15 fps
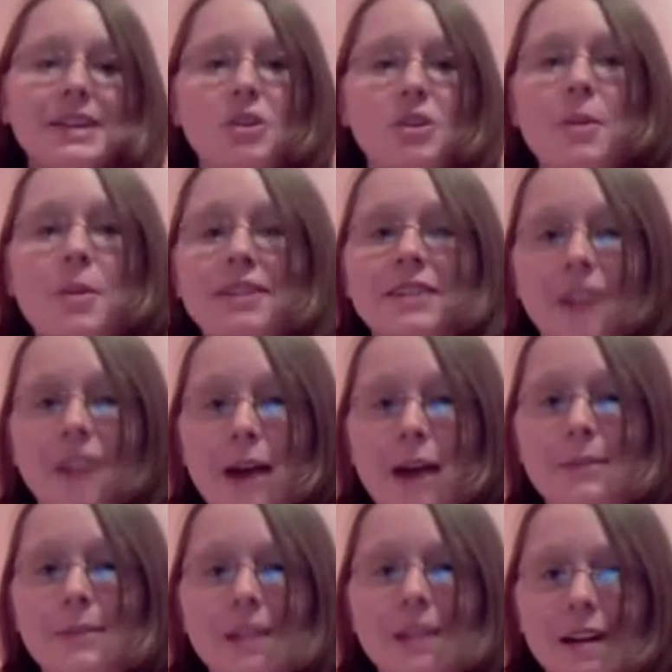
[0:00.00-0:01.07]
so many
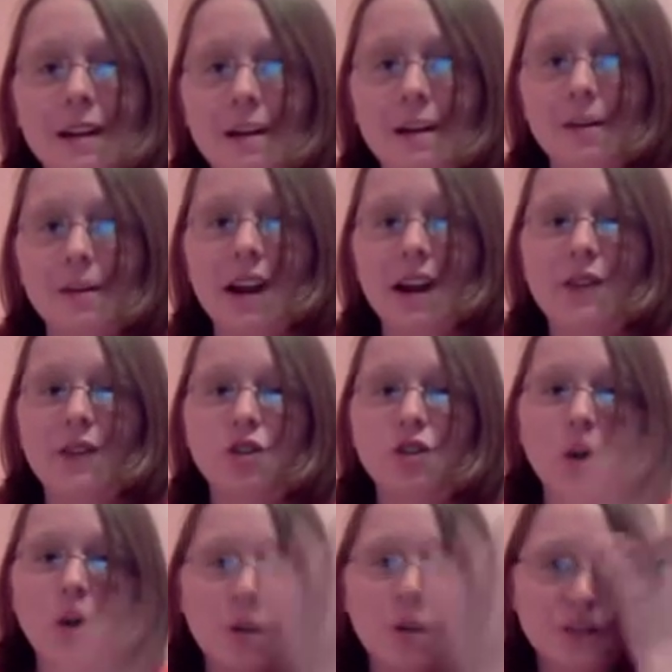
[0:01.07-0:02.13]
times, but I have
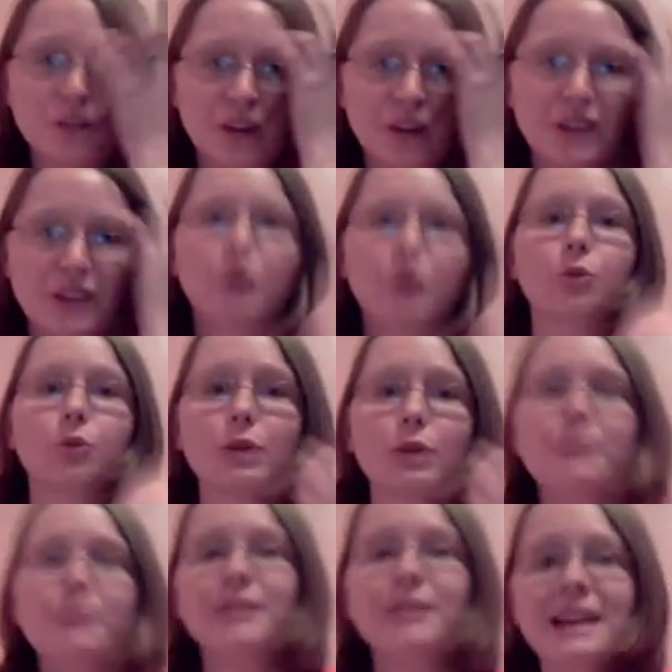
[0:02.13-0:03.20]
so much fun
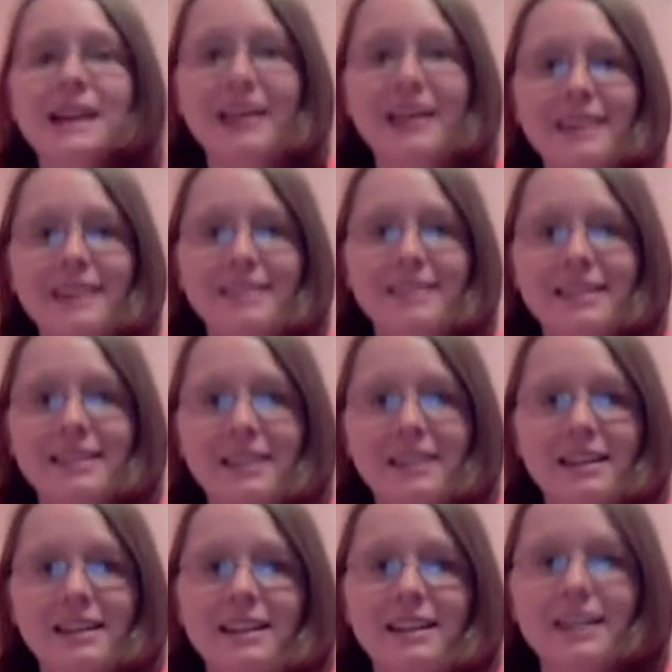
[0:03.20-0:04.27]
replaying it.
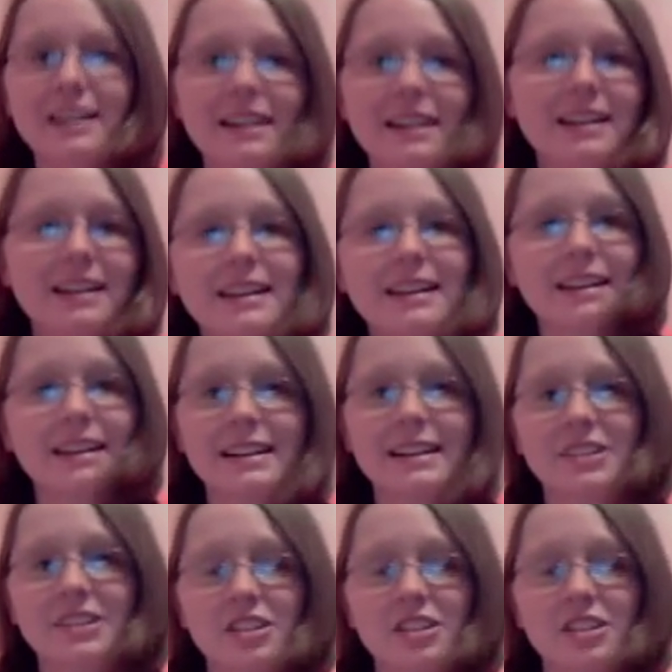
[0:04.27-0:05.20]
It's